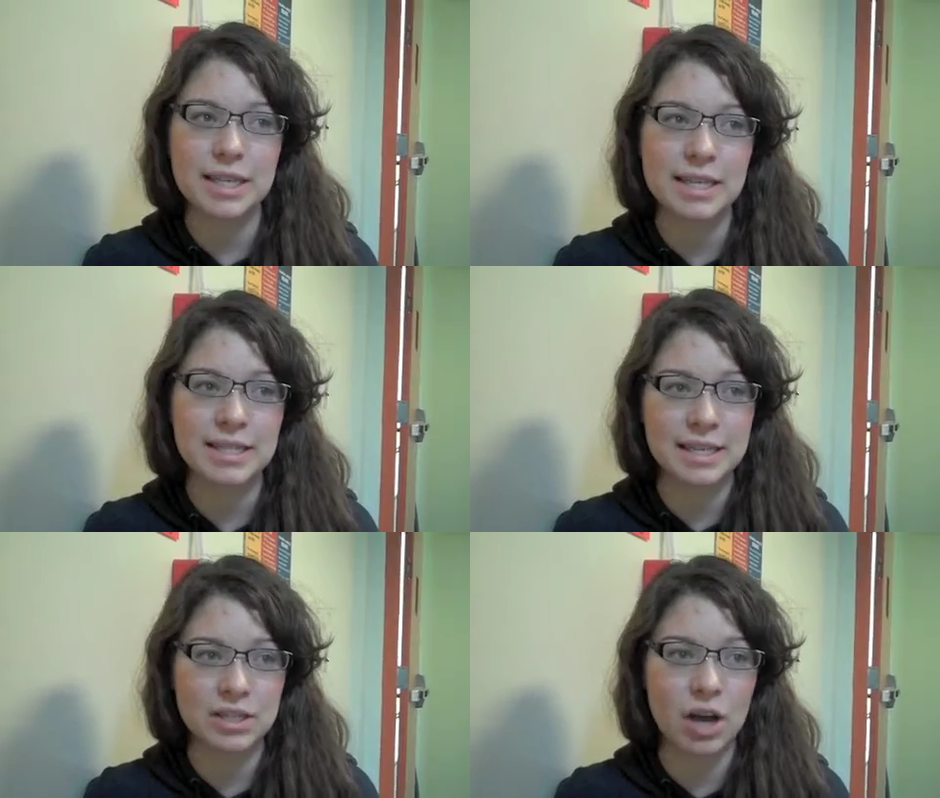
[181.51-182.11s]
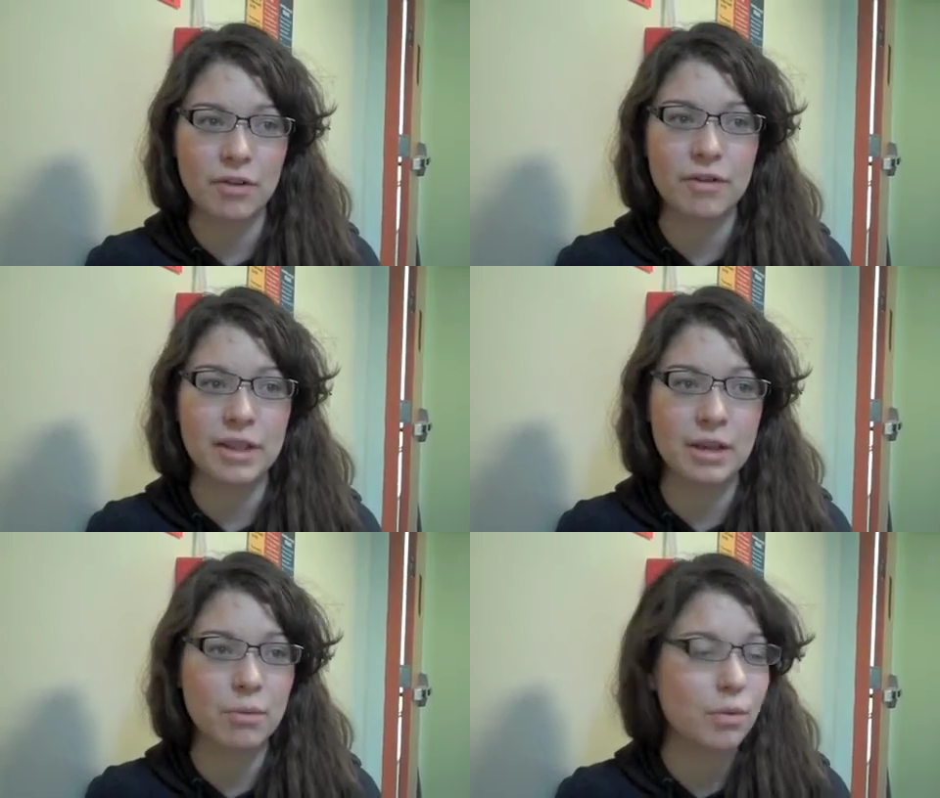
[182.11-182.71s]
take days off
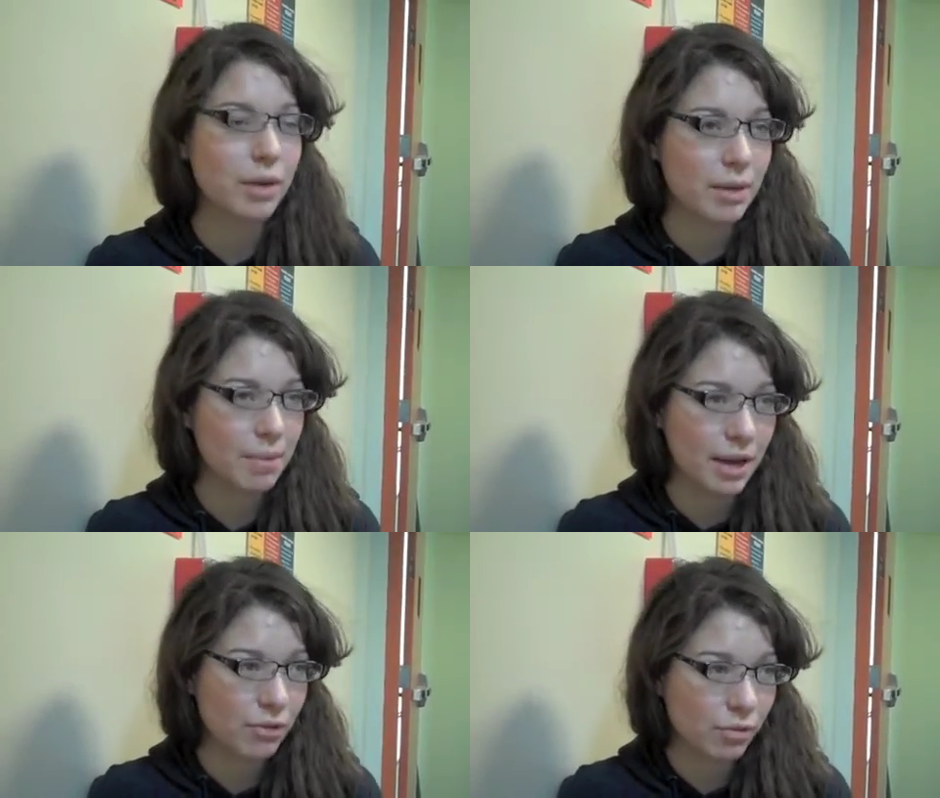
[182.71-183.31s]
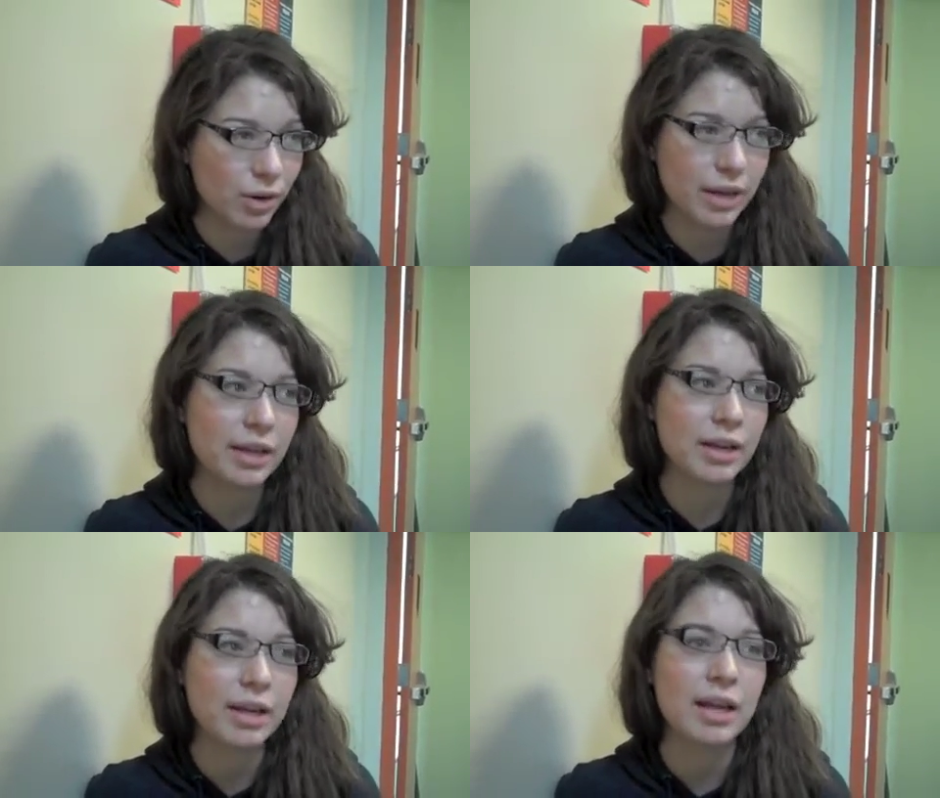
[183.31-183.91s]
and they won't get paid for it.